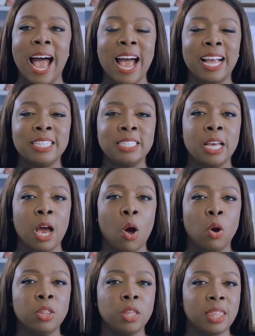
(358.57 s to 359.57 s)
And
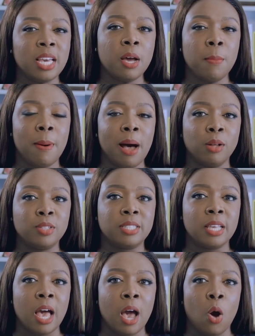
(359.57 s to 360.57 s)
the thing
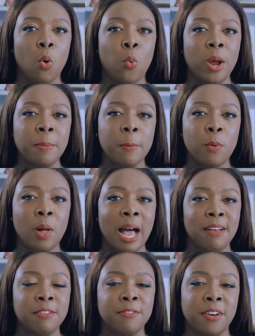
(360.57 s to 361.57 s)
about when people
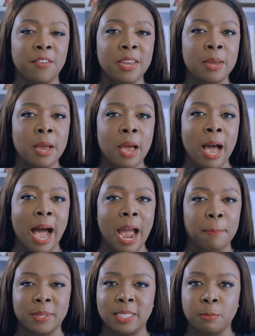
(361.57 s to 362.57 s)
have a very
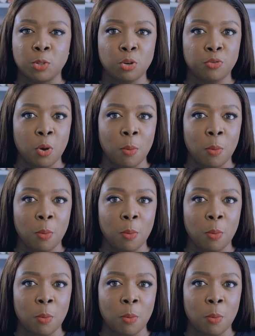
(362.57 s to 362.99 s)
high perception of